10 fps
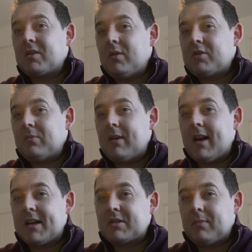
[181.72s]
the question where
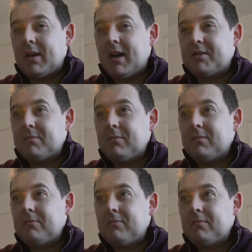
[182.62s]
Hasselblad
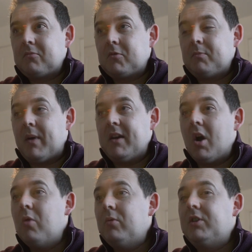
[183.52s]

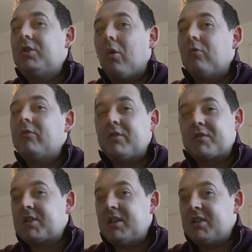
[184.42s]
only got rid of
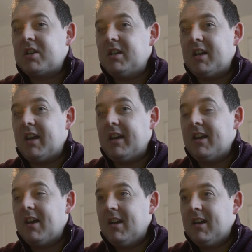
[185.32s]

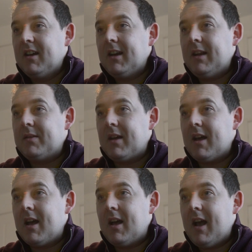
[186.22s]
CCD in
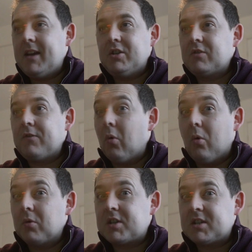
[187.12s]
their
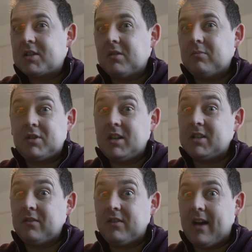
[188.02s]
H4 system, which
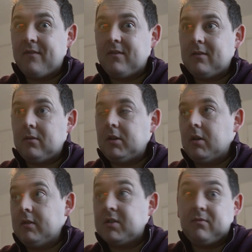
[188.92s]
isn't
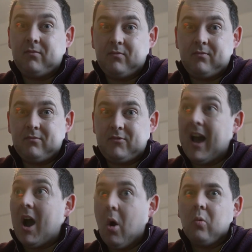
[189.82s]

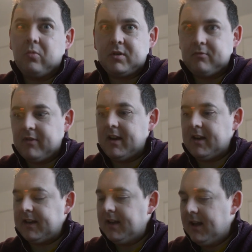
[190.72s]
that old
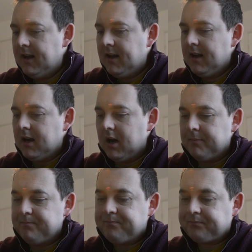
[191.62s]
really.
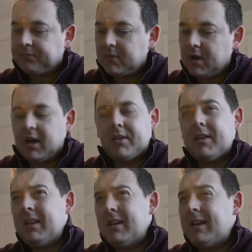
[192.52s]
And I
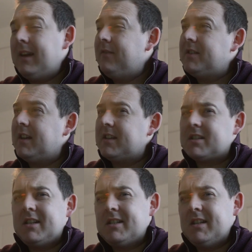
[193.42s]
think they even did a
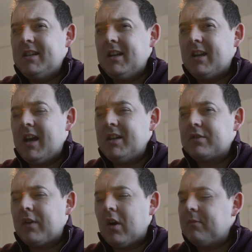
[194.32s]
CCD in
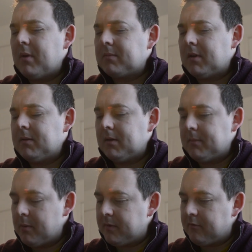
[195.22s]
H5, but I
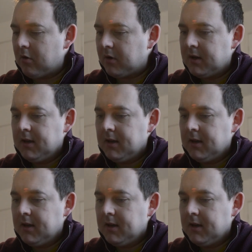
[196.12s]
might be wrong.